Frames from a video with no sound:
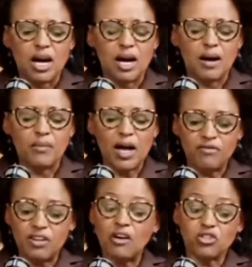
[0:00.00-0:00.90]

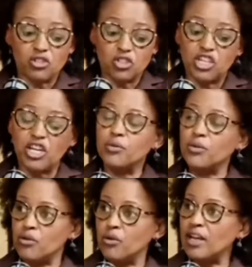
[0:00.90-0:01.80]
I've now just shared
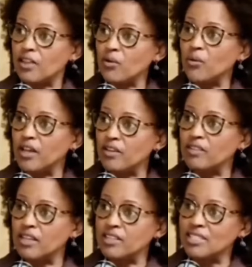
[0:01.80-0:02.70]
with you another way
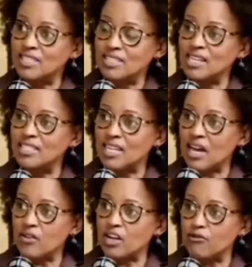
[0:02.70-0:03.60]
that they steal it
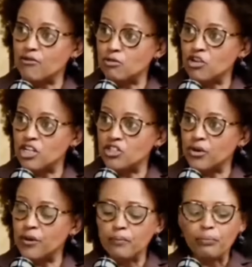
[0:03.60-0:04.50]
directly from
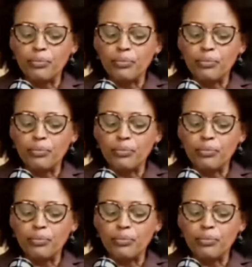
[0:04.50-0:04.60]
Treasury.